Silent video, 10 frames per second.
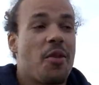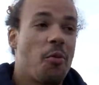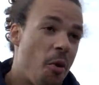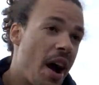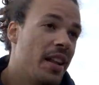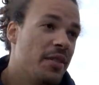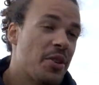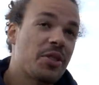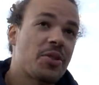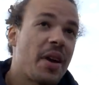while
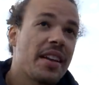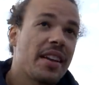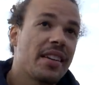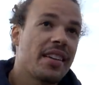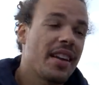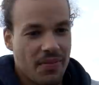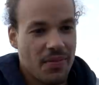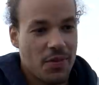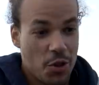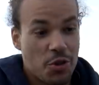you're training
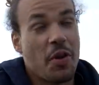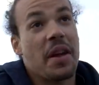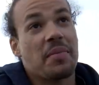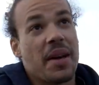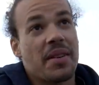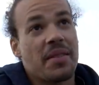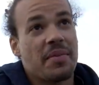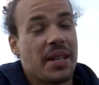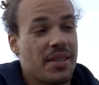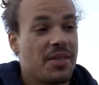you train better
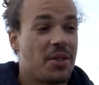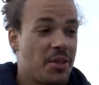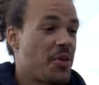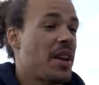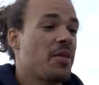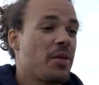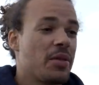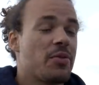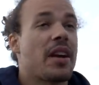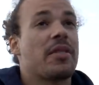because you're training with
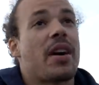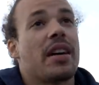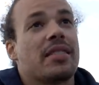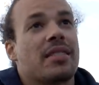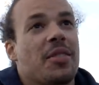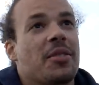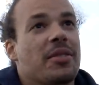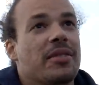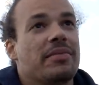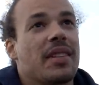great riders.
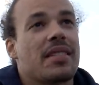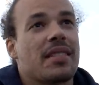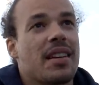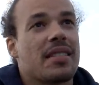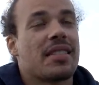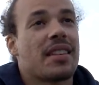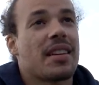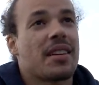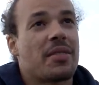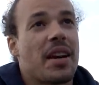So it's a, it's
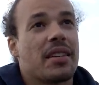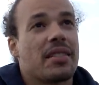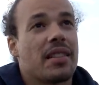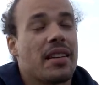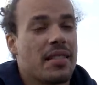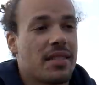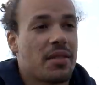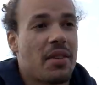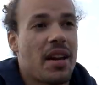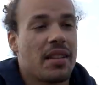a great it's a
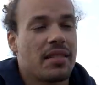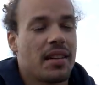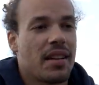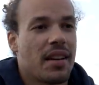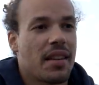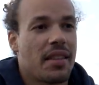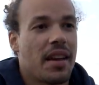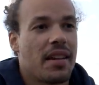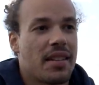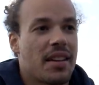great uh,
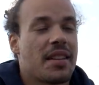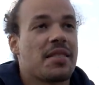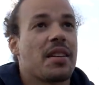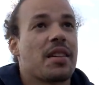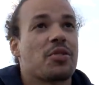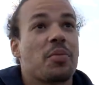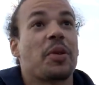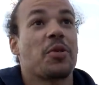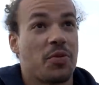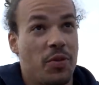thing and it's a
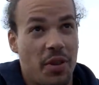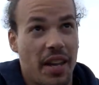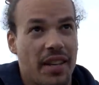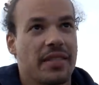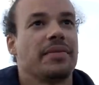super useful thing.